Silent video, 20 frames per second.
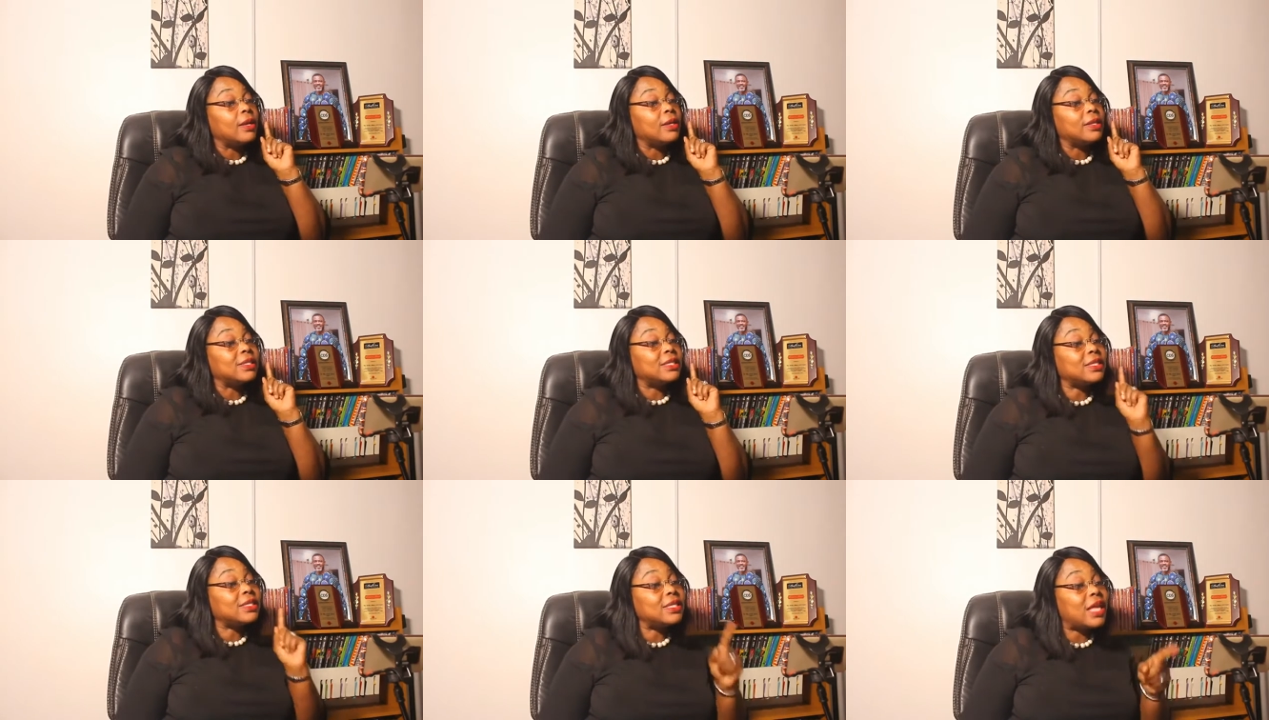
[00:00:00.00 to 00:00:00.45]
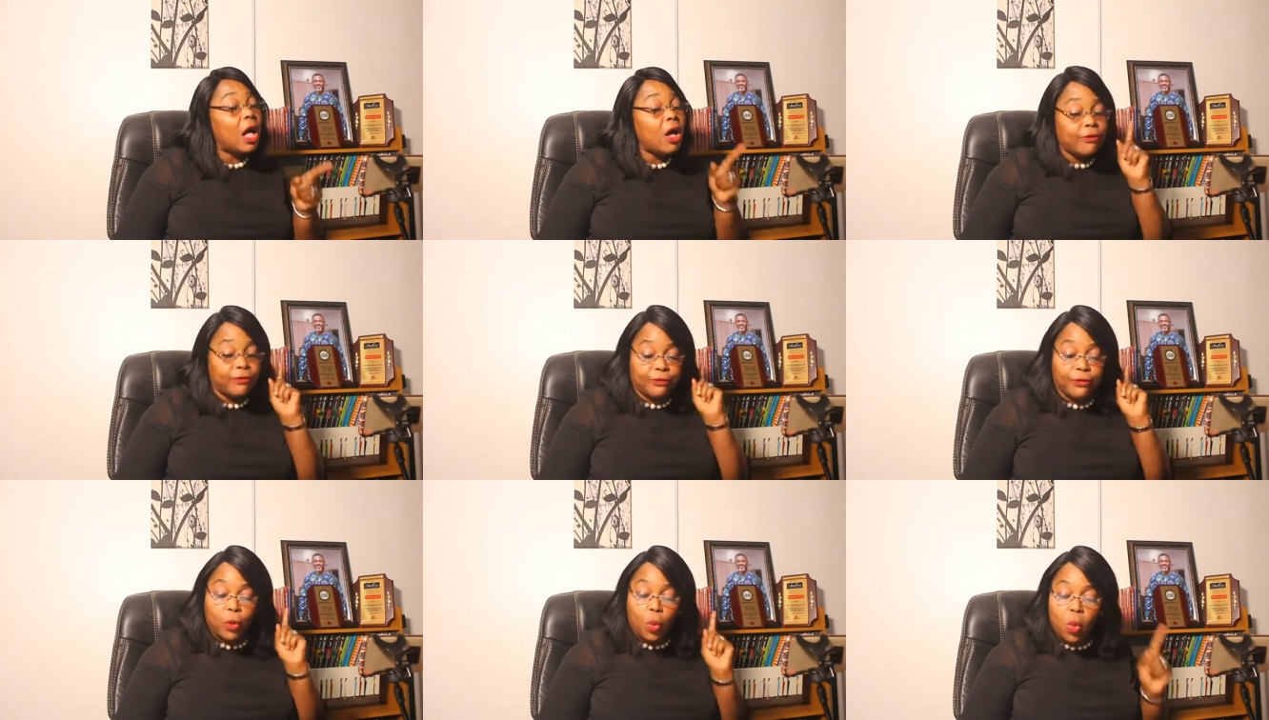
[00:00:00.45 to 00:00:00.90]

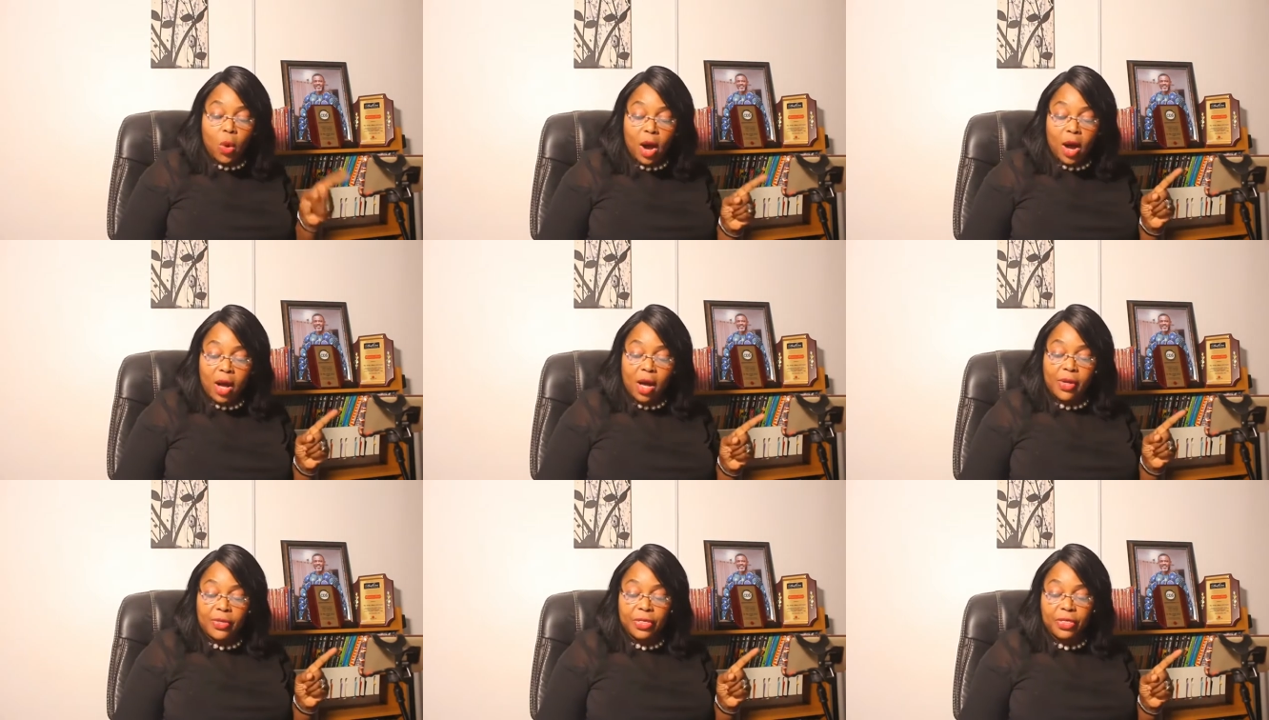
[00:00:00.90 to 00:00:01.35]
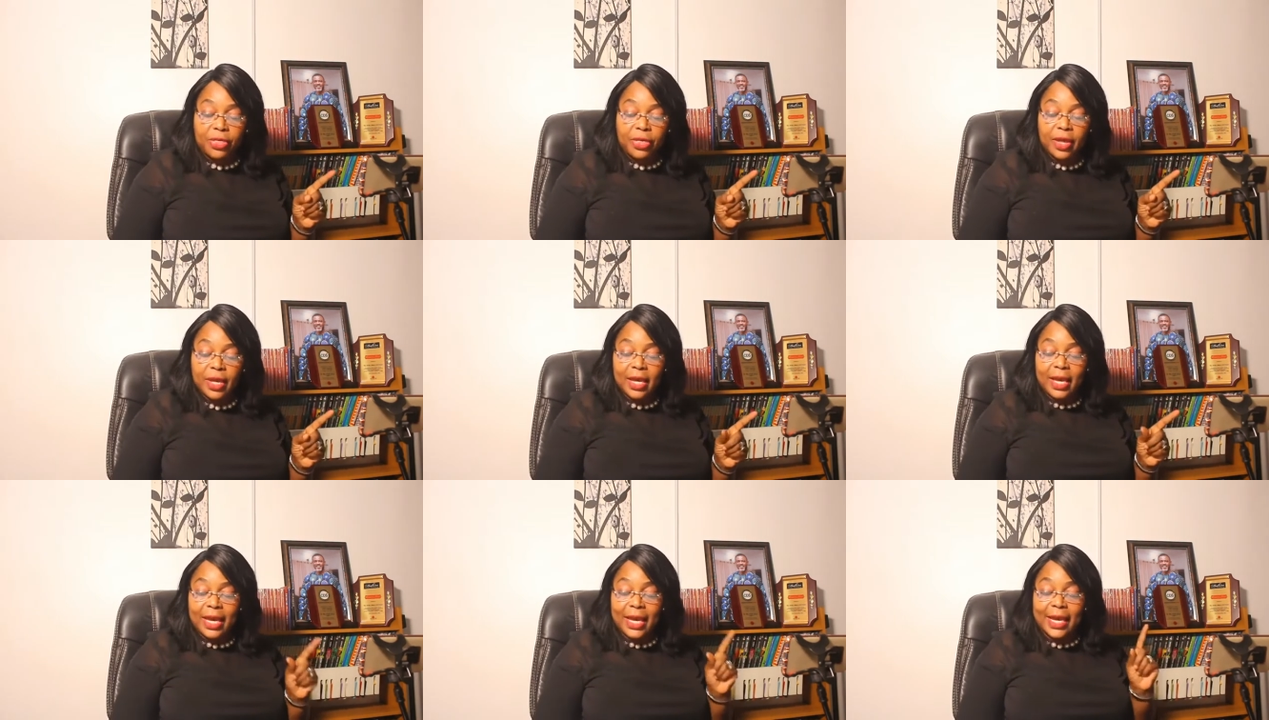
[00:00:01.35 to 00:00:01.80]
self worth
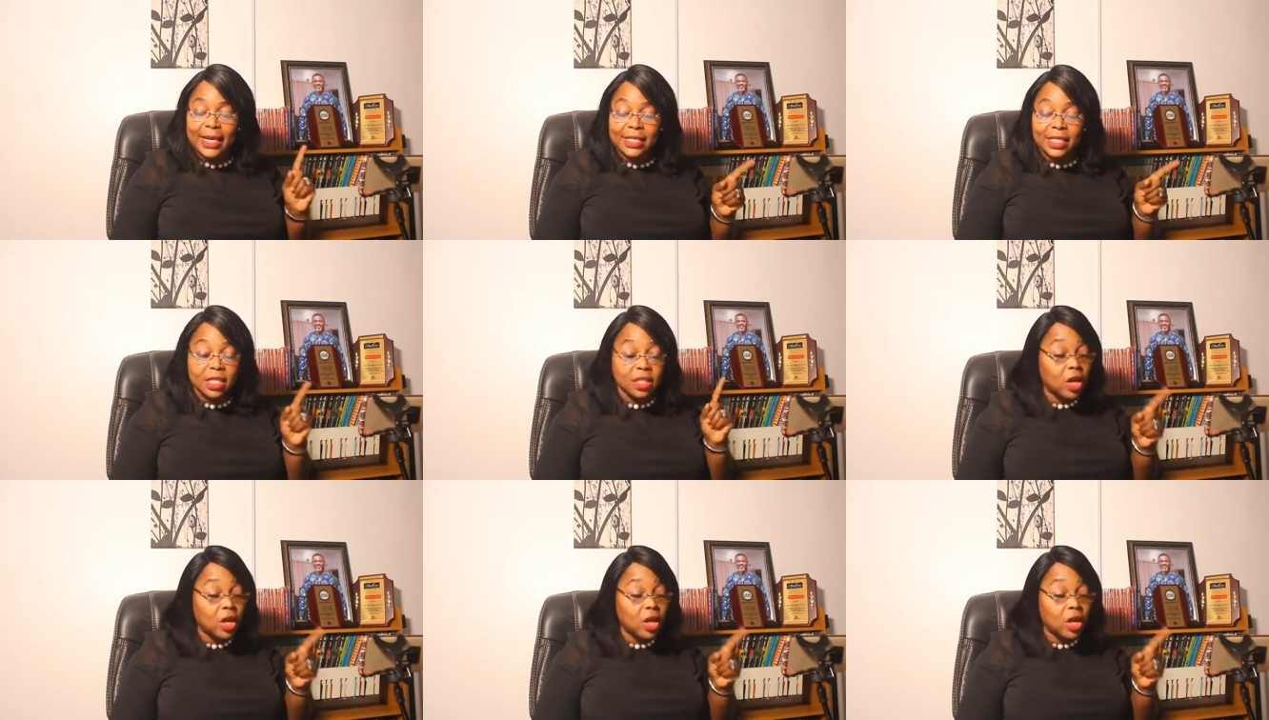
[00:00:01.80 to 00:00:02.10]
is